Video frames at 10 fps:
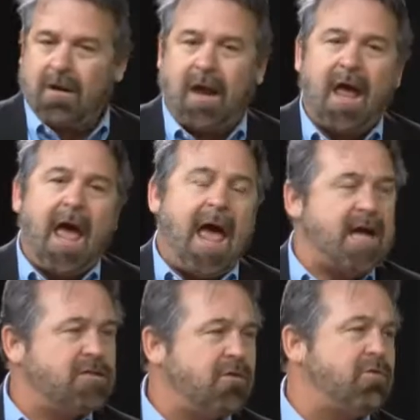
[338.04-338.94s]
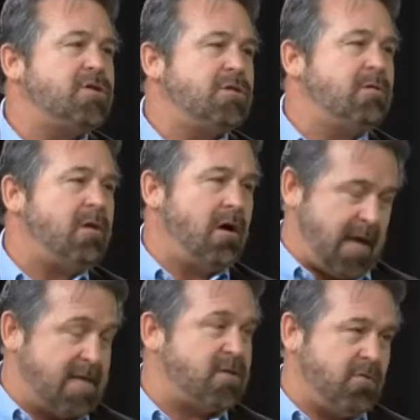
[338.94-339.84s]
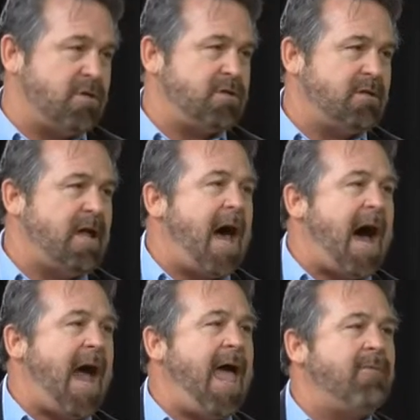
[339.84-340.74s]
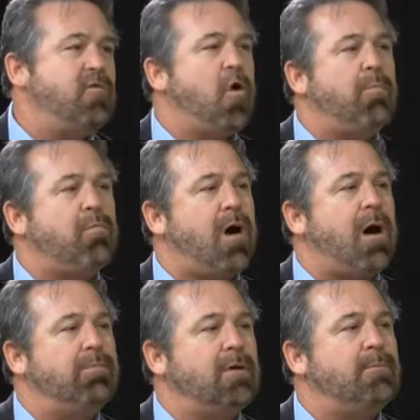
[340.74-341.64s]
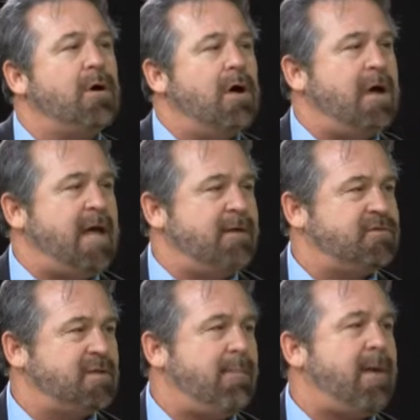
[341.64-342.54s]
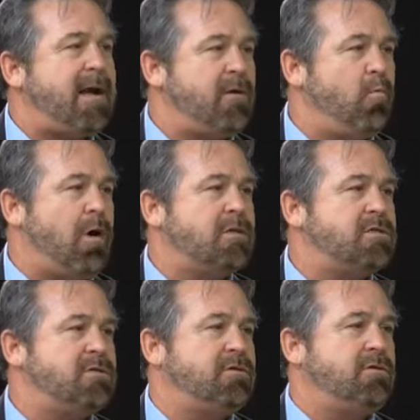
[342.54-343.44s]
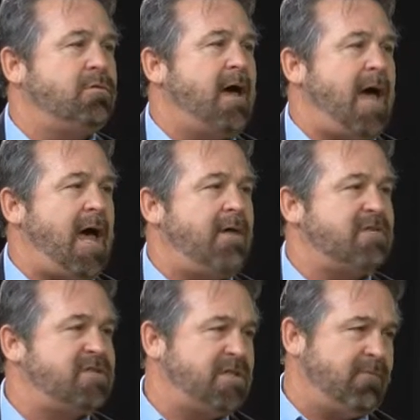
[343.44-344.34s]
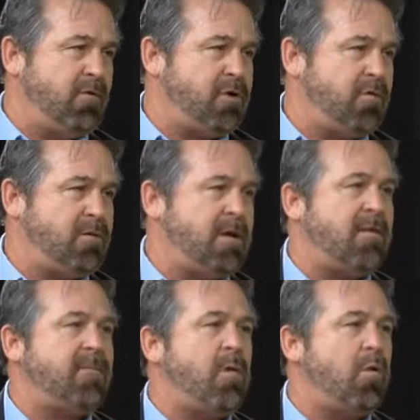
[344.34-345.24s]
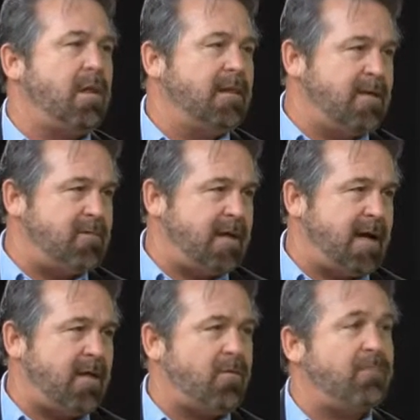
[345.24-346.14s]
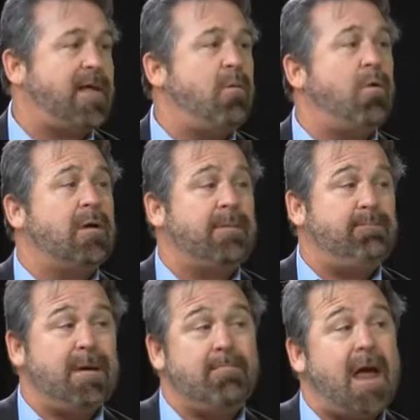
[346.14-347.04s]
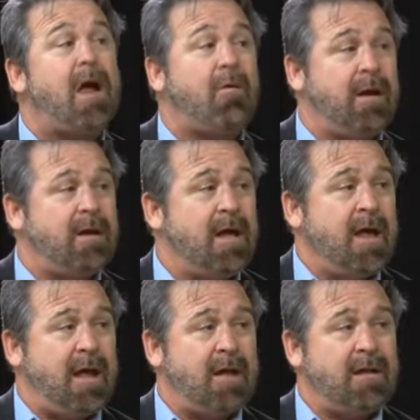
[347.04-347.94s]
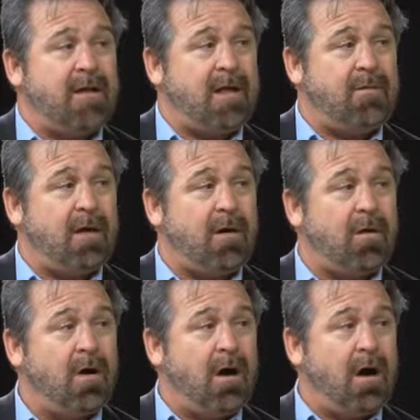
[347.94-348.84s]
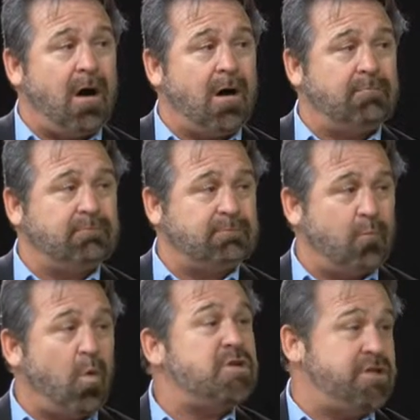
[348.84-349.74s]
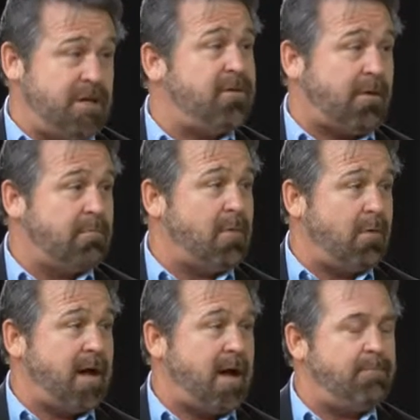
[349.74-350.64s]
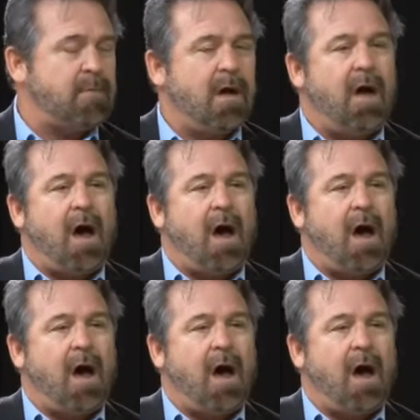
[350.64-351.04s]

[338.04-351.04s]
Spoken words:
Okay. As a Christian, as a Christian, I have no problem if somebody wants to have a civil union, if they want to live together, if they want to be married in their one gender. Okay.